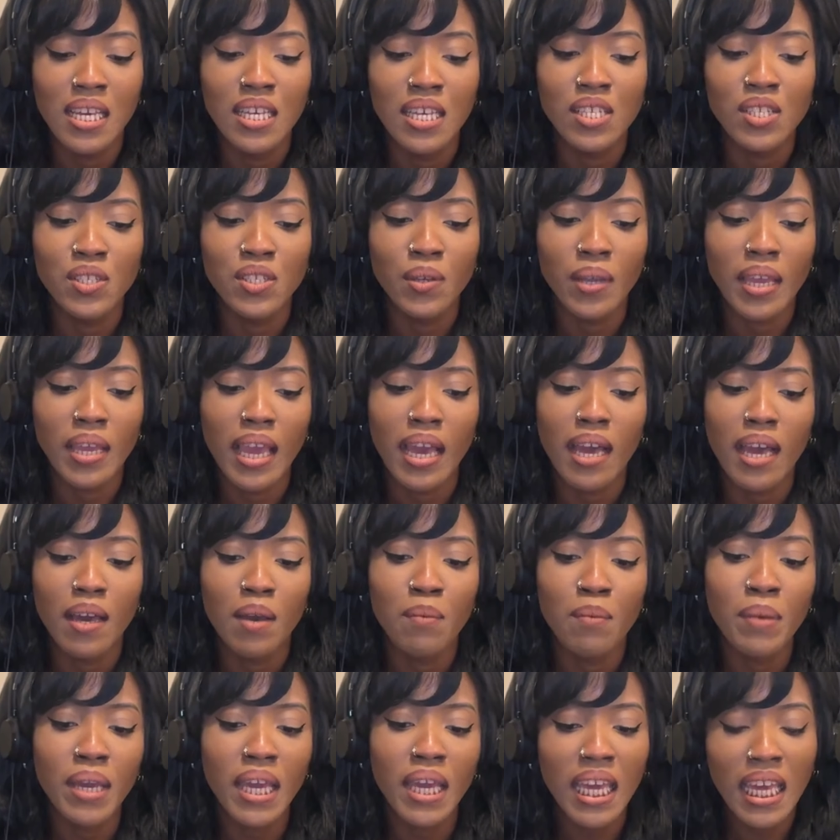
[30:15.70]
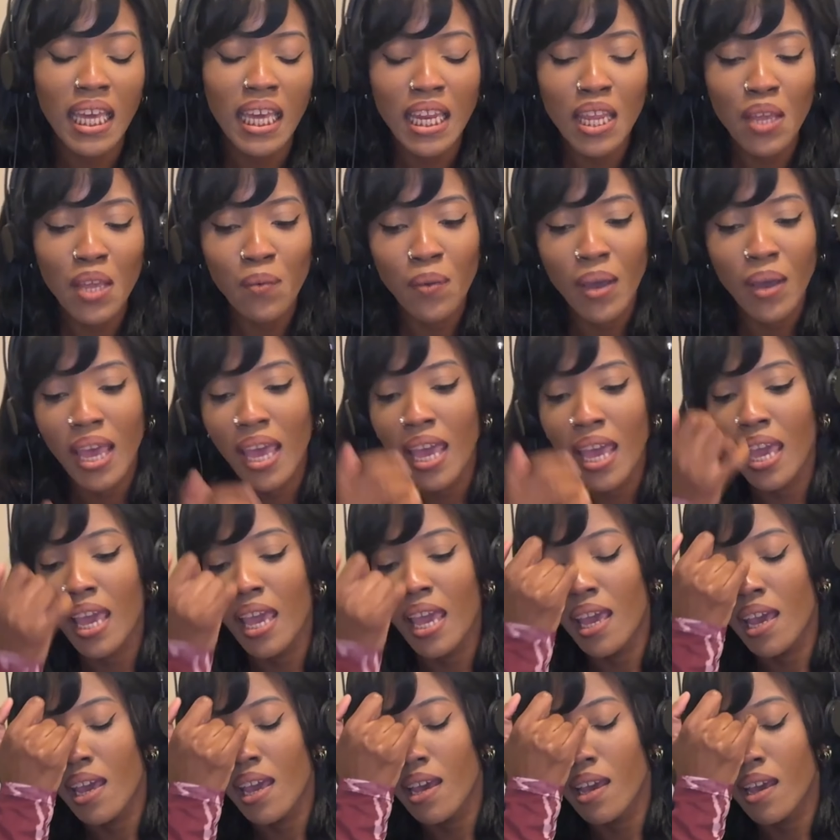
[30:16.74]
So yeah, but anyway,